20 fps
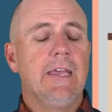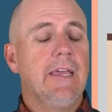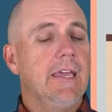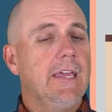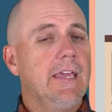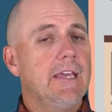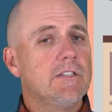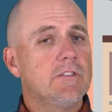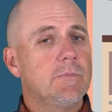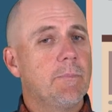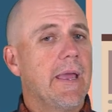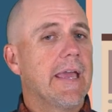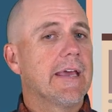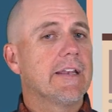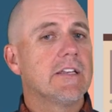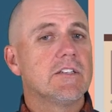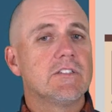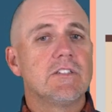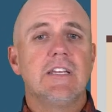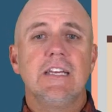In
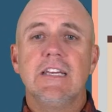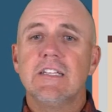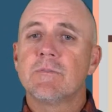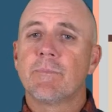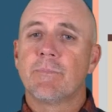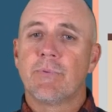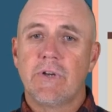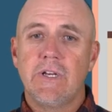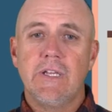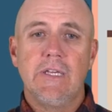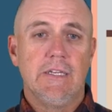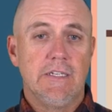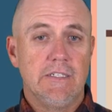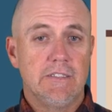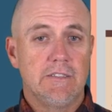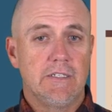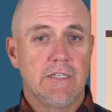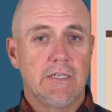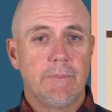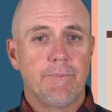Spanish, it's pretty
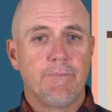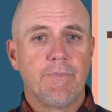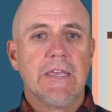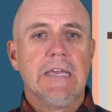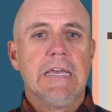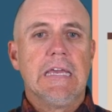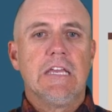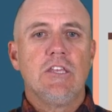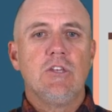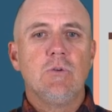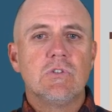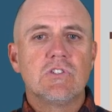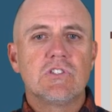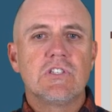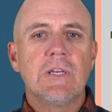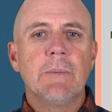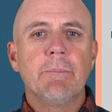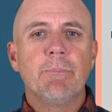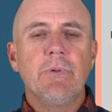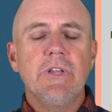easy. You
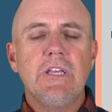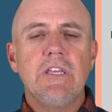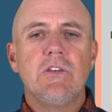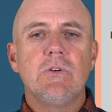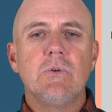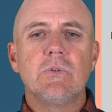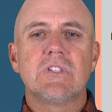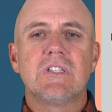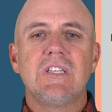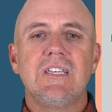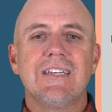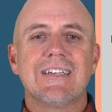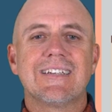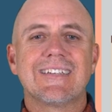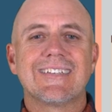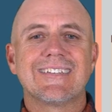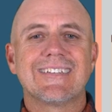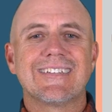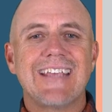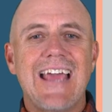simply use the
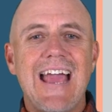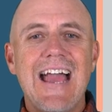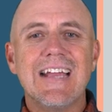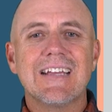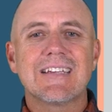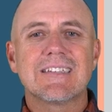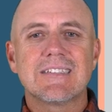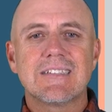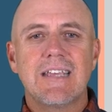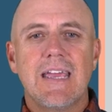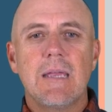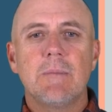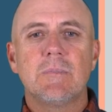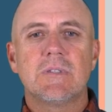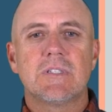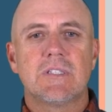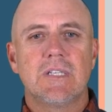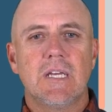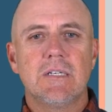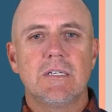exact same
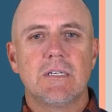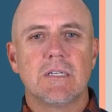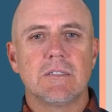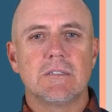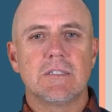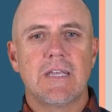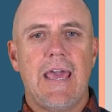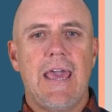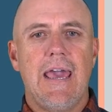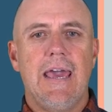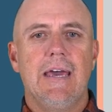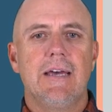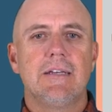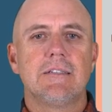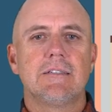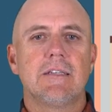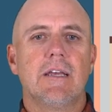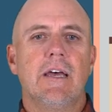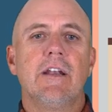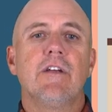sentence
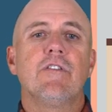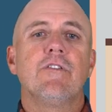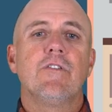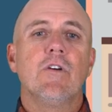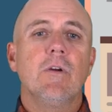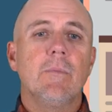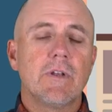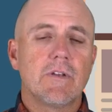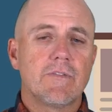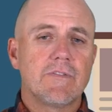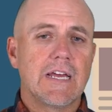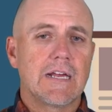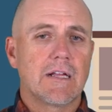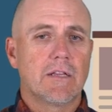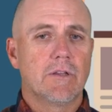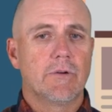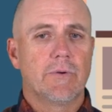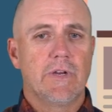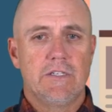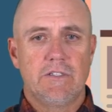as an affirmative
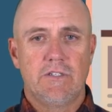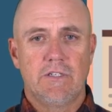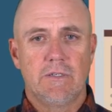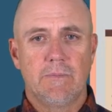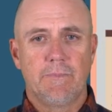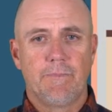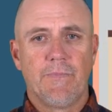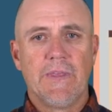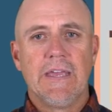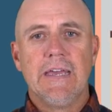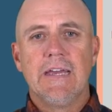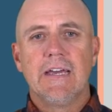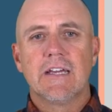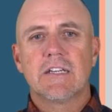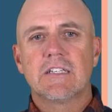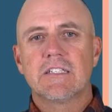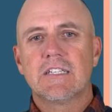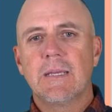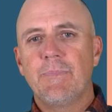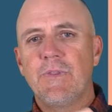declaration
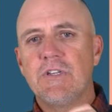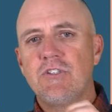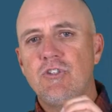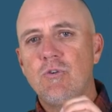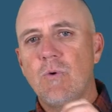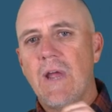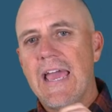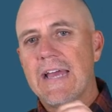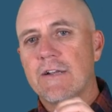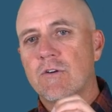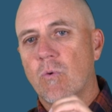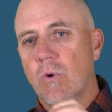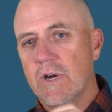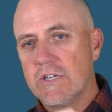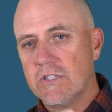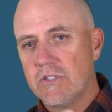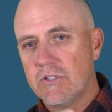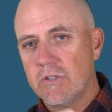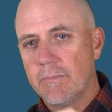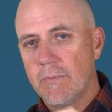except that you add
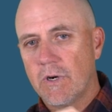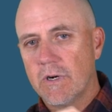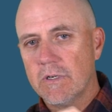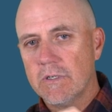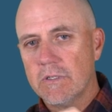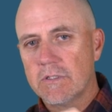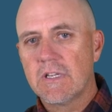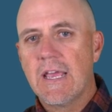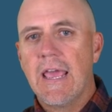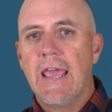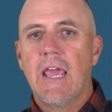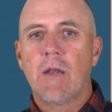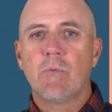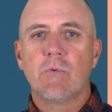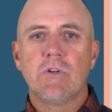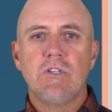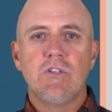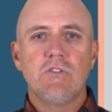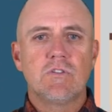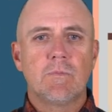question marks, and
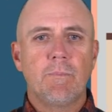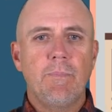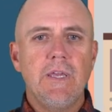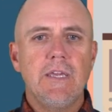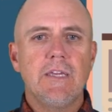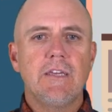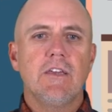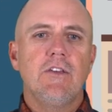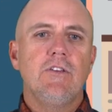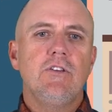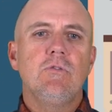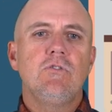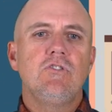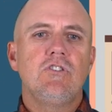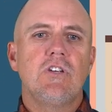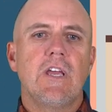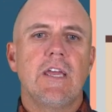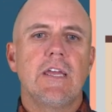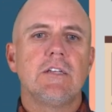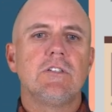when you speak, you
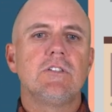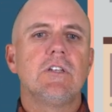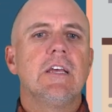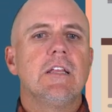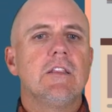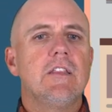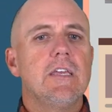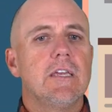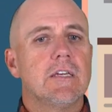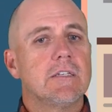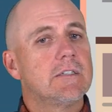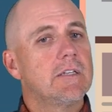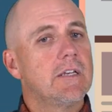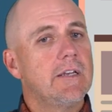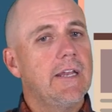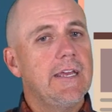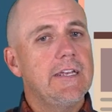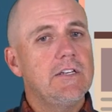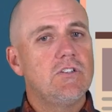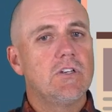change the
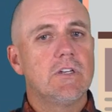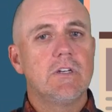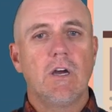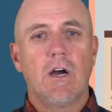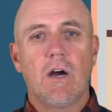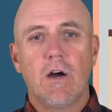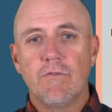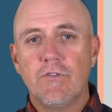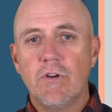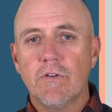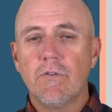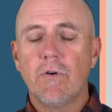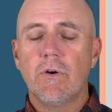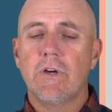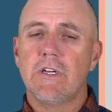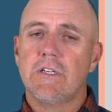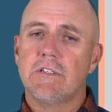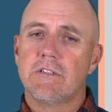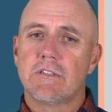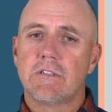intonation of your
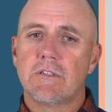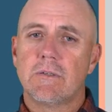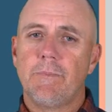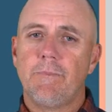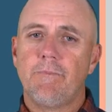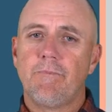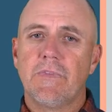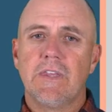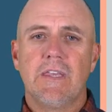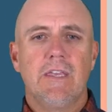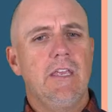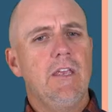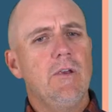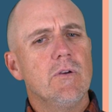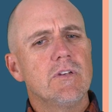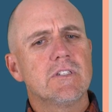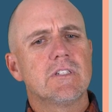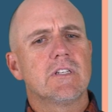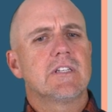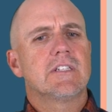voice. Here
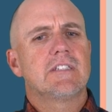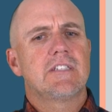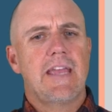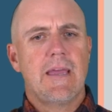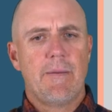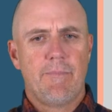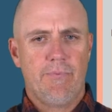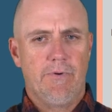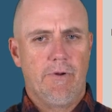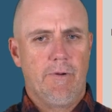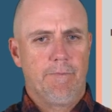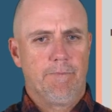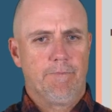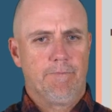is an example.